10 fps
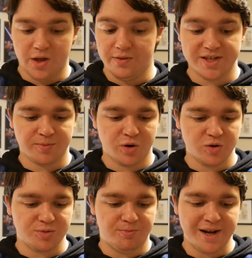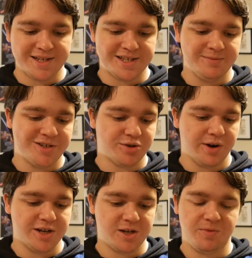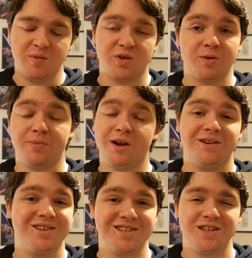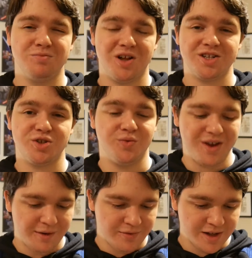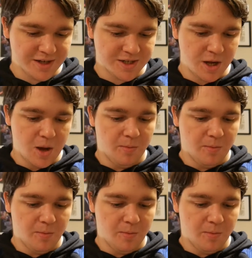This approach might seem strange to people comparing Disney Plus to Netflix,